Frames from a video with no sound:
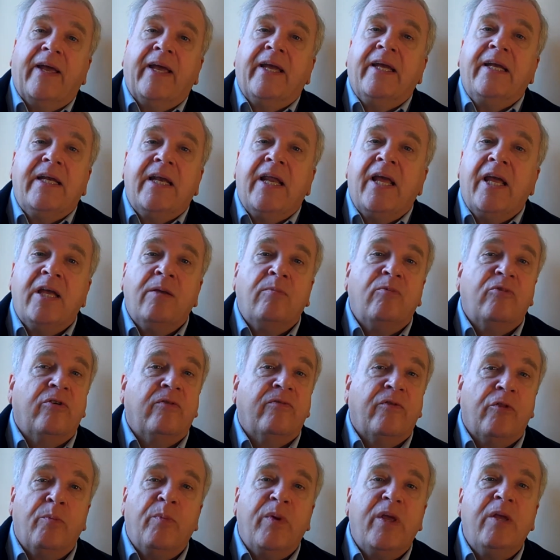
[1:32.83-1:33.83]
8 names
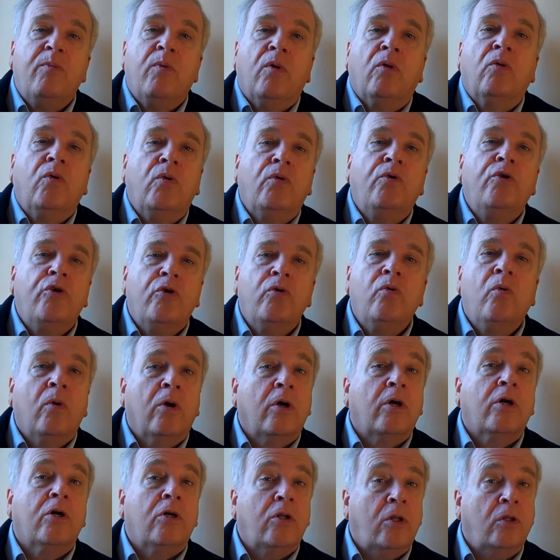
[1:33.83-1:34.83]
of the people who you
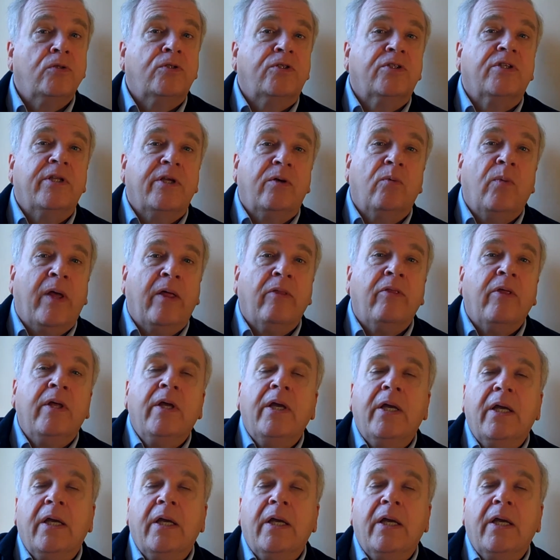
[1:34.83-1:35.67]
work closely with.